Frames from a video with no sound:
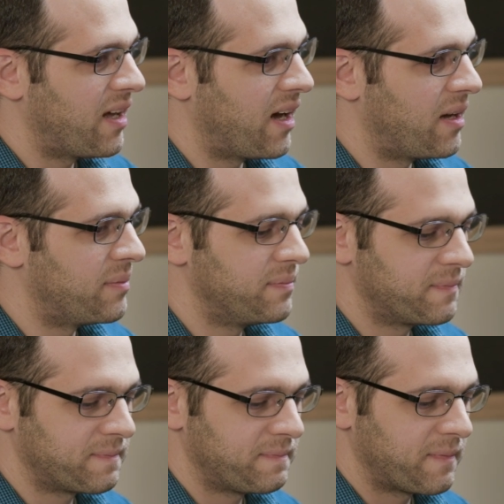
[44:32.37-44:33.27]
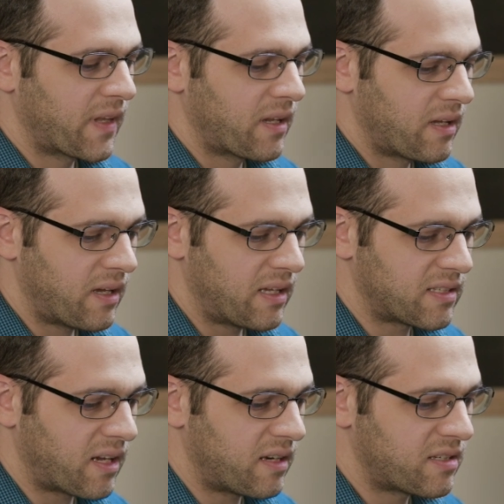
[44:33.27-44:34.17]
and
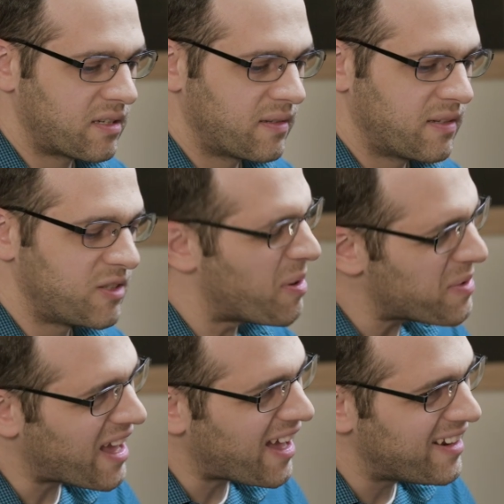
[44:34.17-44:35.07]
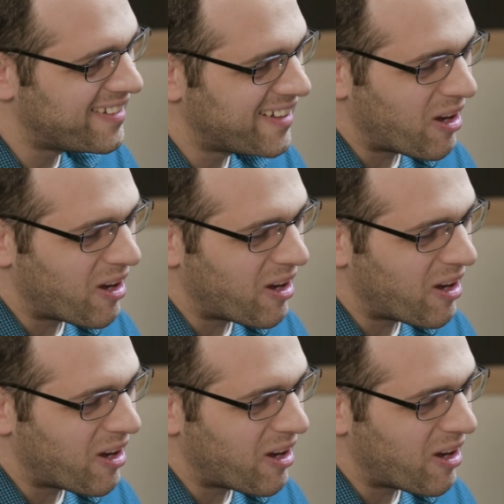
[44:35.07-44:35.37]
such. Do you remember that?